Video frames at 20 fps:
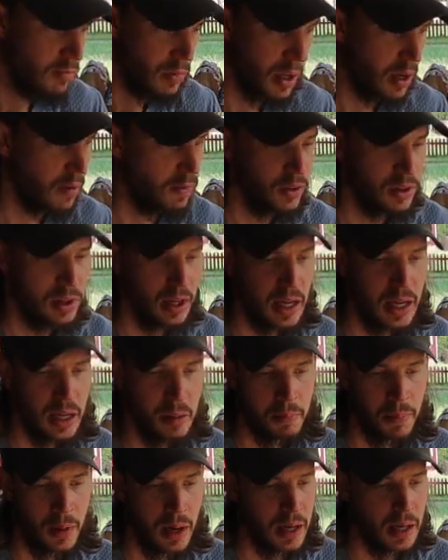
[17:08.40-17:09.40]
if you take
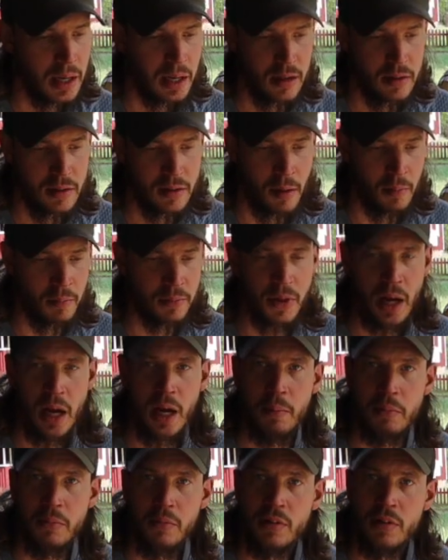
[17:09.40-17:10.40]
a break
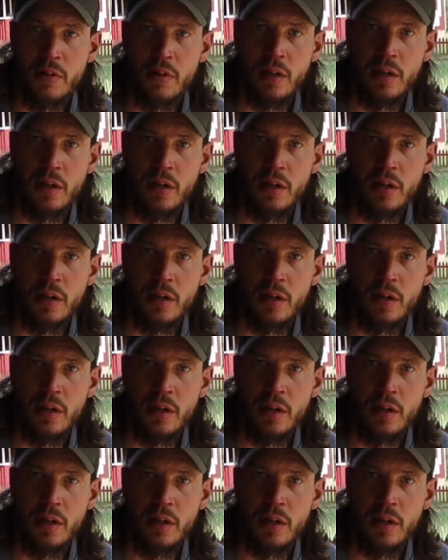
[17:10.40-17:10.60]
sometimes,